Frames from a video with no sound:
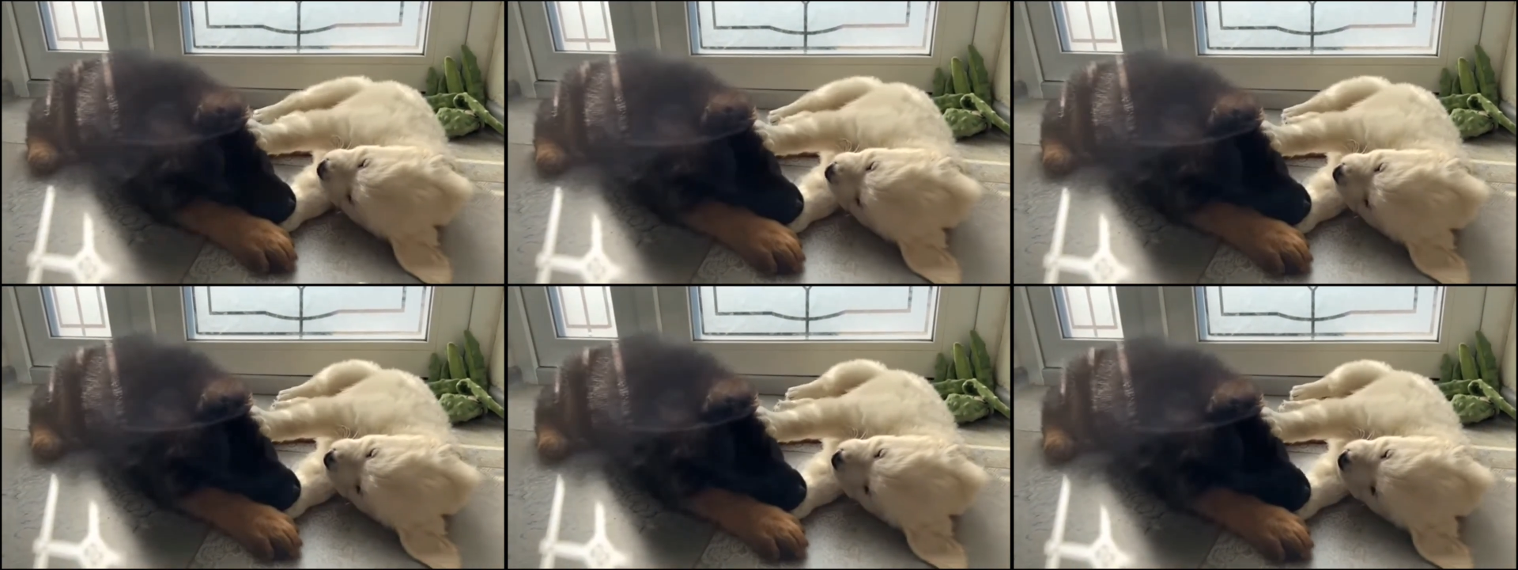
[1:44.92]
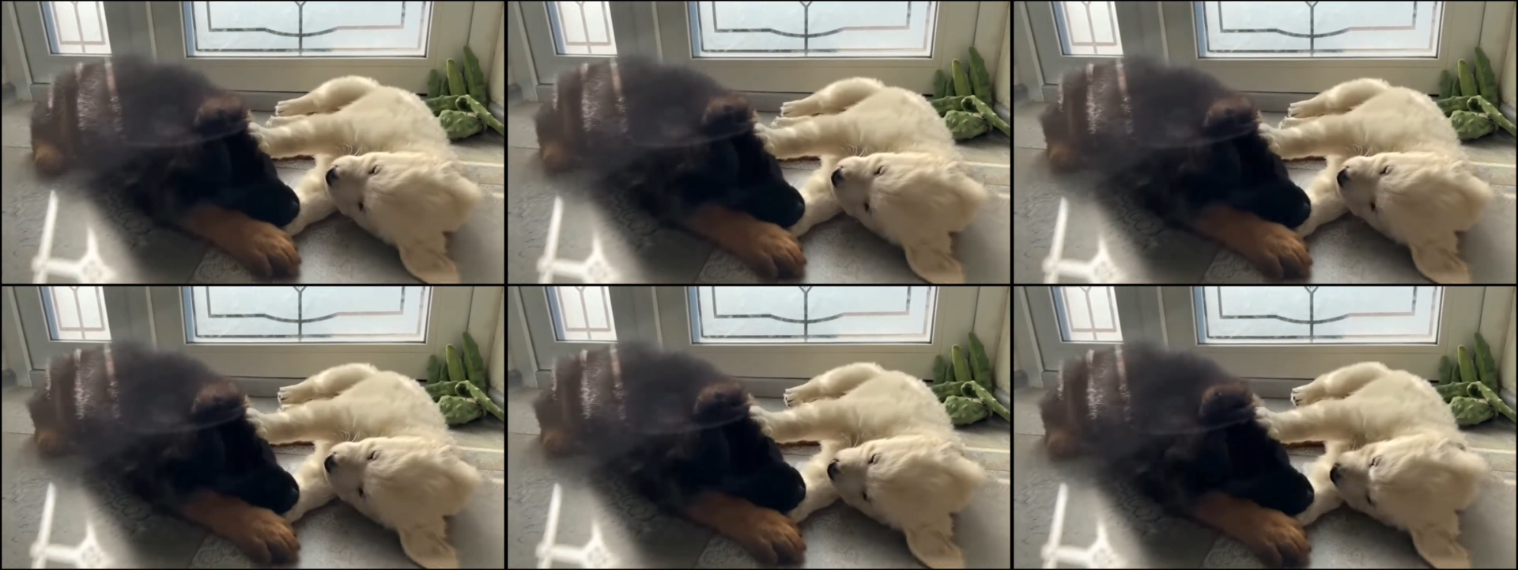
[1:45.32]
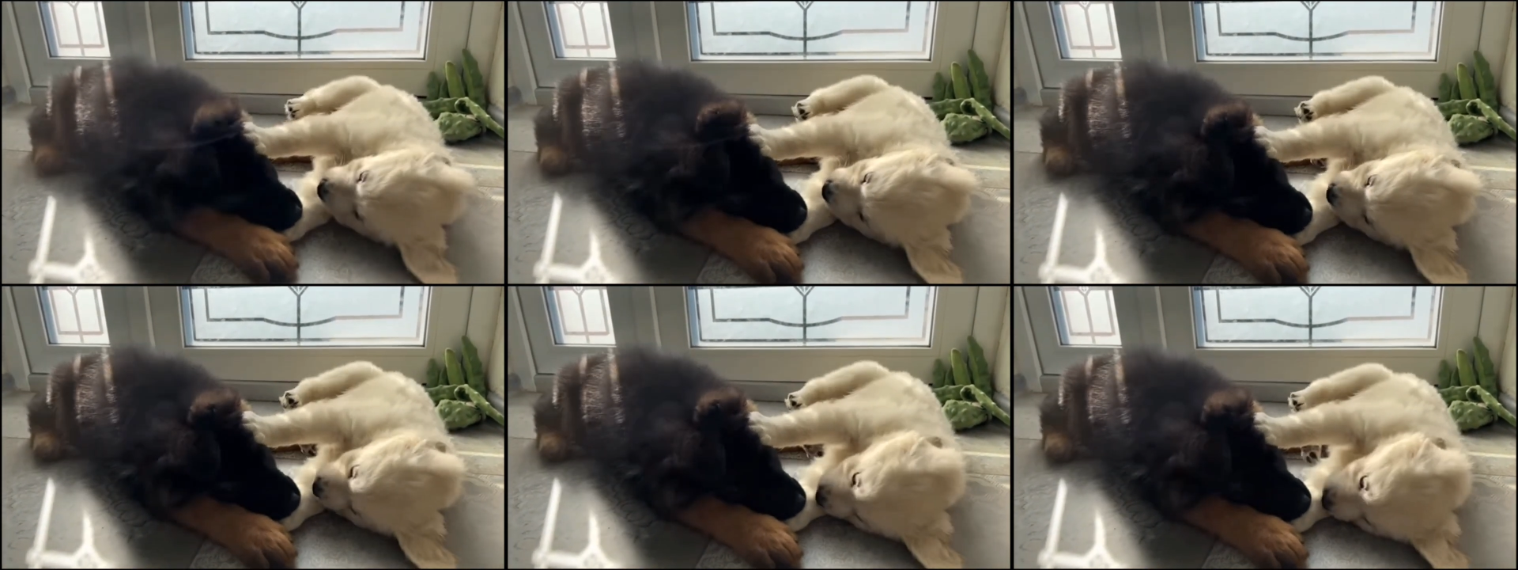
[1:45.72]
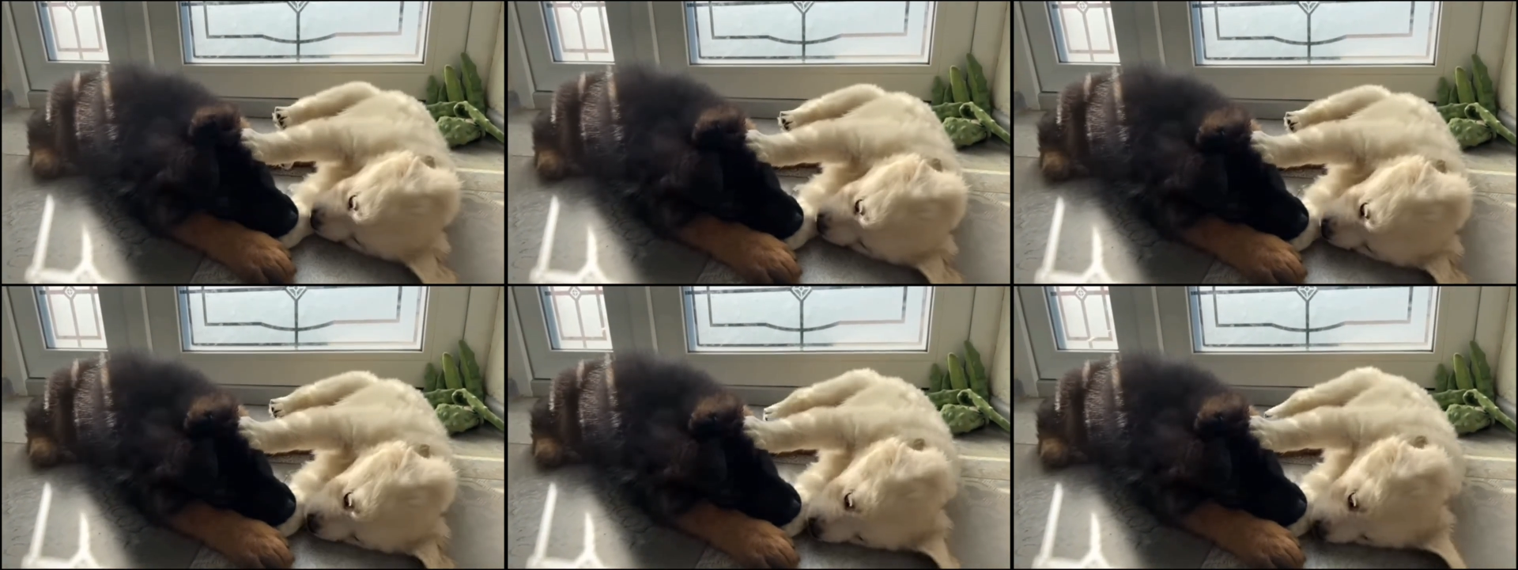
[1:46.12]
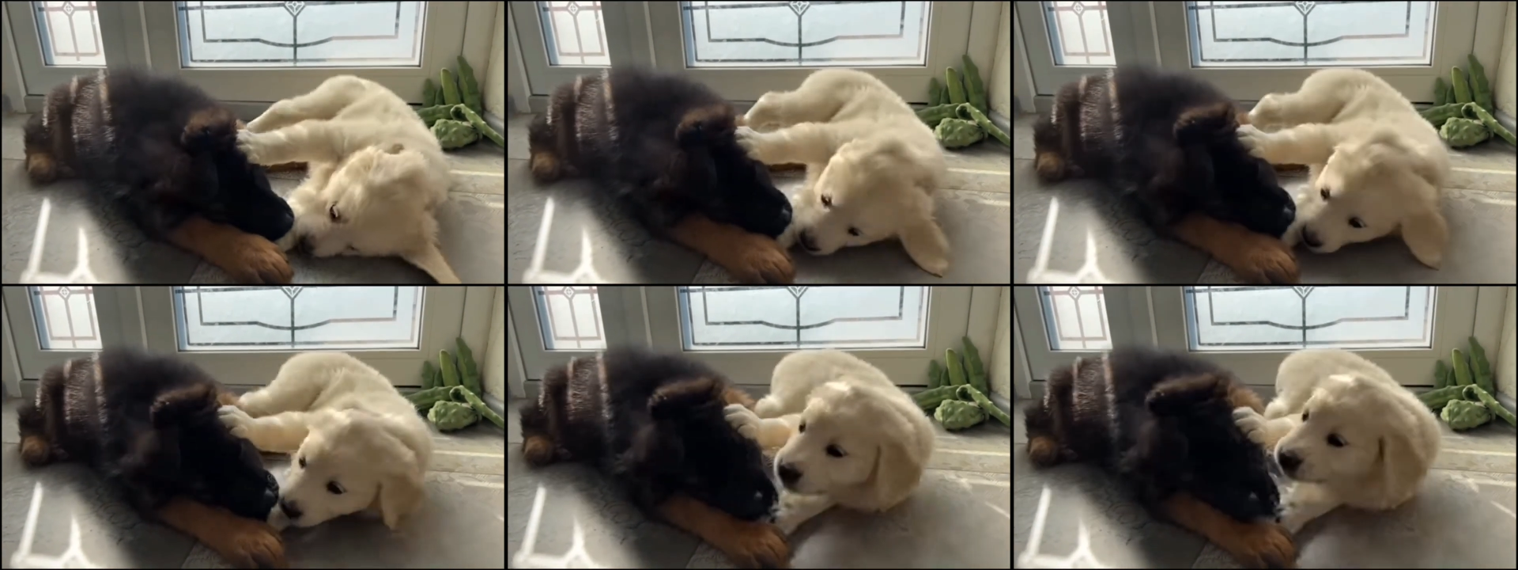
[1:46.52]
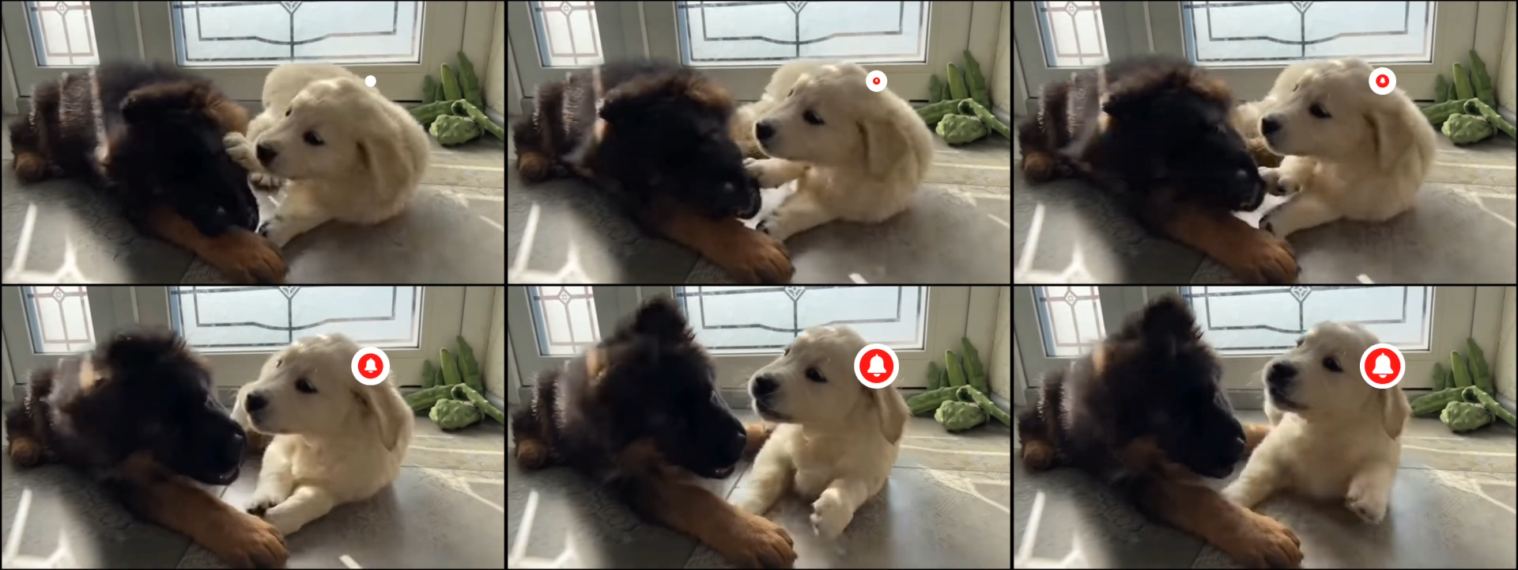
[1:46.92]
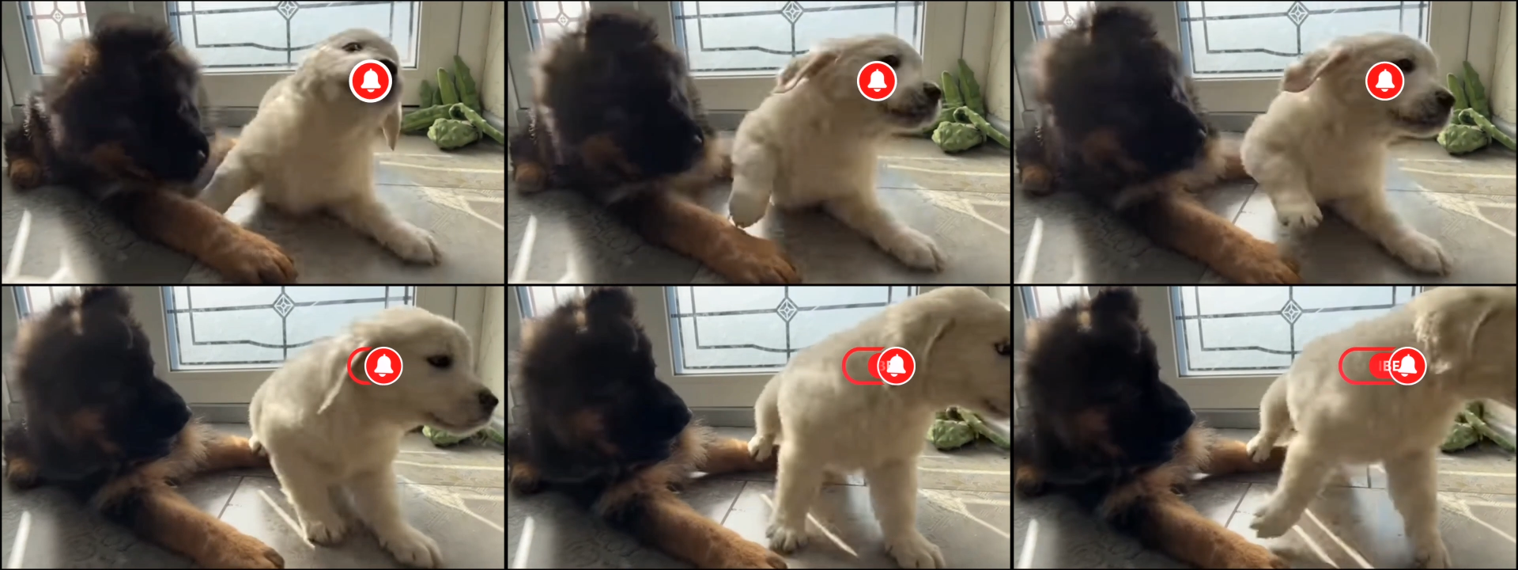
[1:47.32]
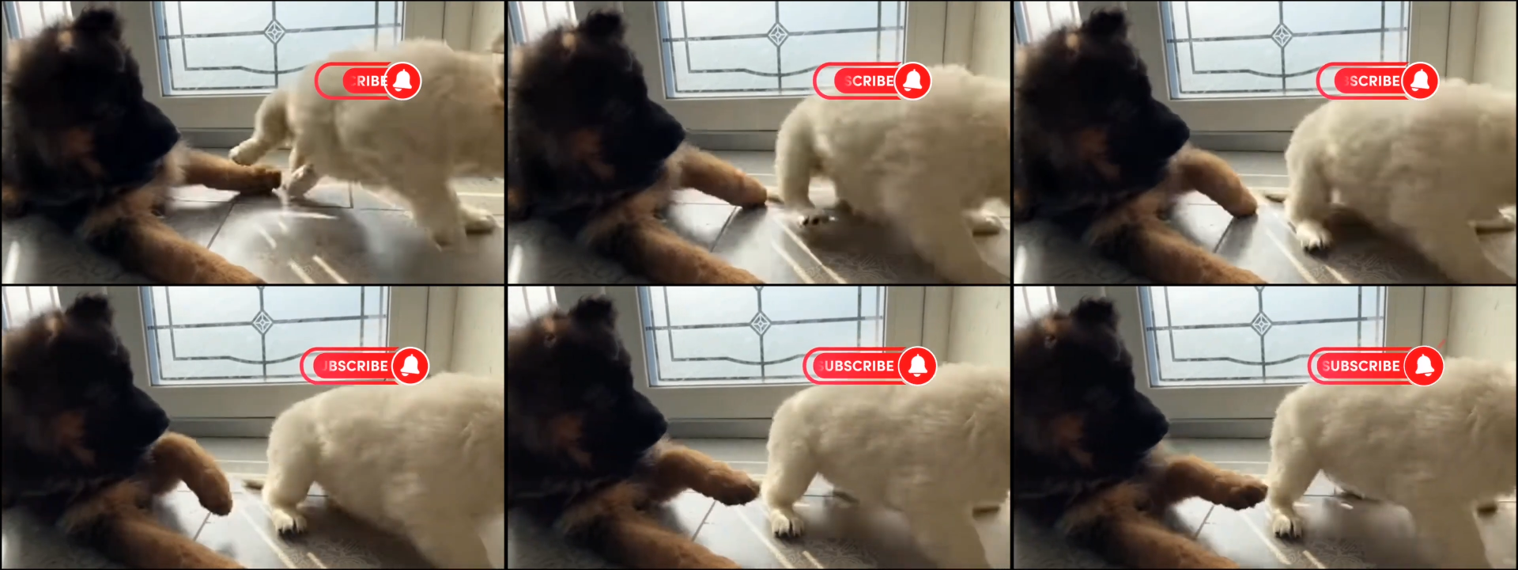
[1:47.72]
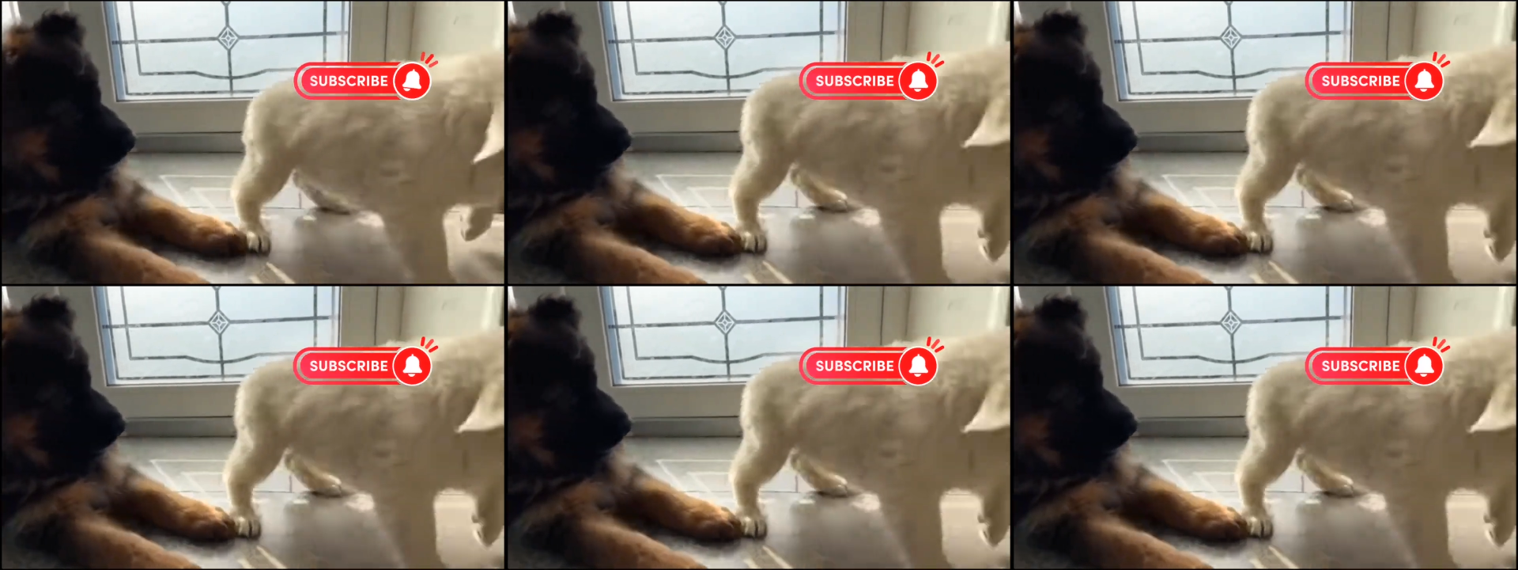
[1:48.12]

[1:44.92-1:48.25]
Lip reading: [unreadable: no face in view]